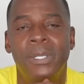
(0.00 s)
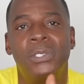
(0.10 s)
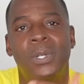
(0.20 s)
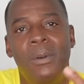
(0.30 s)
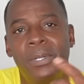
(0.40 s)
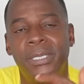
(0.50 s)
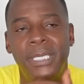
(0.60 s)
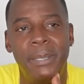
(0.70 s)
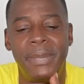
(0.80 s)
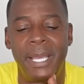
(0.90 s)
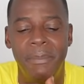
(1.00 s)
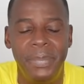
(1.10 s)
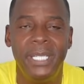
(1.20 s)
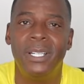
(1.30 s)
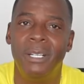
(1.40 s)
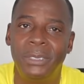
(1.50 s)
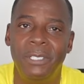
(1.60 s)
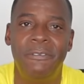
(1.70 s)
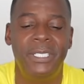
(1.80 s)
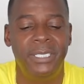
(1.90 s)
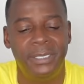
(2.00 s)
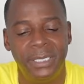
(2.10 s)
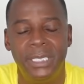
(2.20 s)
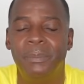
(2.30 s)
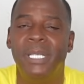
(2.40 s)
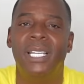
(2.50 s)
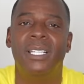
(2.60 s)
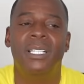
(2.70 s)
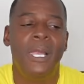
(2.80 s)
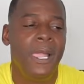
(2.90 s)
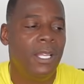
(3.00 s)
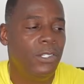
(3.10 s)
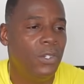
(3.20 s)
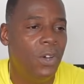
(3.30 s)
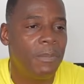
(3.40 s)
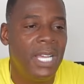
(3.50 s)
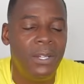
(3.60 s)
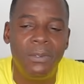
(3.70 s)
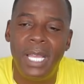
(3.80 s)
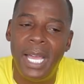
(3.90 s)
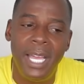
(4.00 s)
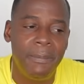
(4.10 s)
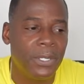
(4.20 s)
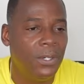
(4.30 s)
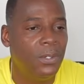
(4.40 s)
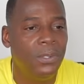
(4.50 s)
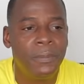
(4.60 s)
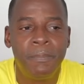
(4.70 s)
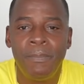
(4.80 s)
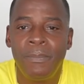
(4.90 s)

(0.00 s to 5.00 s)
So I wanna say, man, big ups to 50 Cent, man. You know, I'm not gonna lie, bro.